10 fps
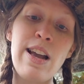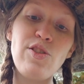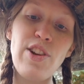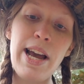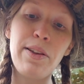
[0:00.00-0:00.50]

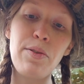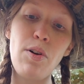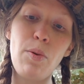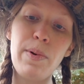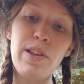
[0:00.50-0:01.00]
Jack threw
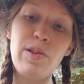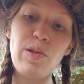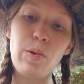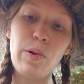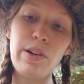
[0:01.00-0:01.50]
open the
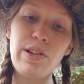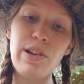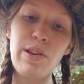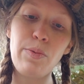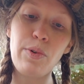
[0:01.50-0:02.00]
door
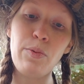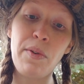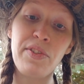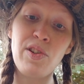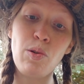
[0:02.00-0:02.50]
to the room
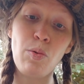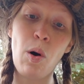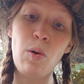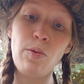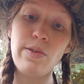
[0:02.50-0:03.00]
of
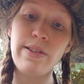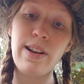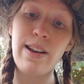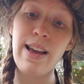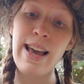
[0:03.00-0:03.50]
scrolls.
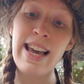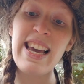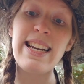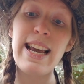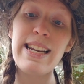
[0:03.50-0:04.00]

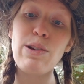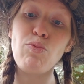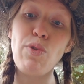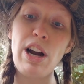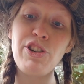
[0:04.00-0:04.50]
He and Annie
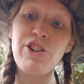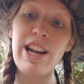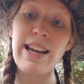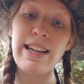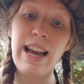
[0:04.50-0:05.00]
rushed
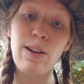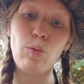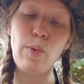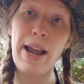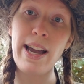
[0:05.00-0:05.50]
in
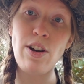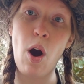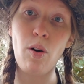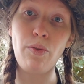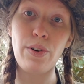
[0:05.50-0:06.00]
and ran
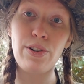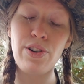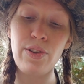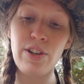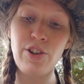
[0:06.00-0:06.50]
over
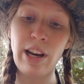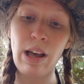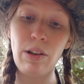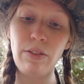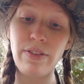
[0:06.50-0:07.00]
to the
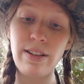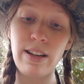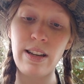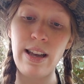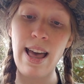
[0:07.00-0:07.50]
shelves.
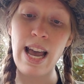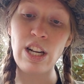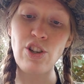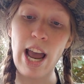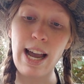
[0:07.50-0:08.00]

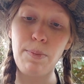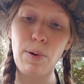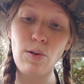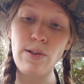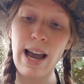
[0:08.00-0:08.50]
Jack
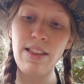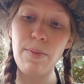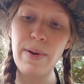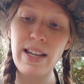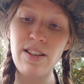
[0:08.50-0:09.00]
pulled out the
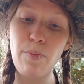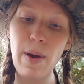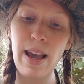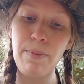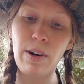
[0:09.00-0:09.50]
piece of
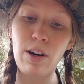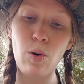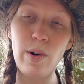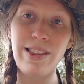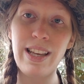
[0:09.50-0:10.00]
paper
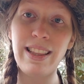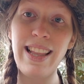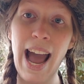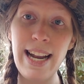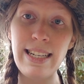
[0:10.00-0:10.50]
with the
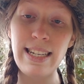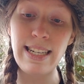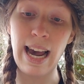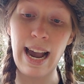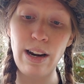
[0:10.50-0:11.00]
Latin
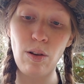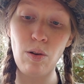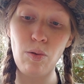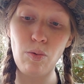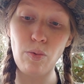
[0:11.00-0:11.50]

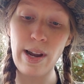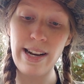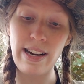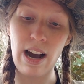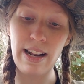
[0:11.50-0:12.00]
title
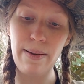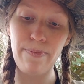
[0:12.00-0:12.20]
written on it.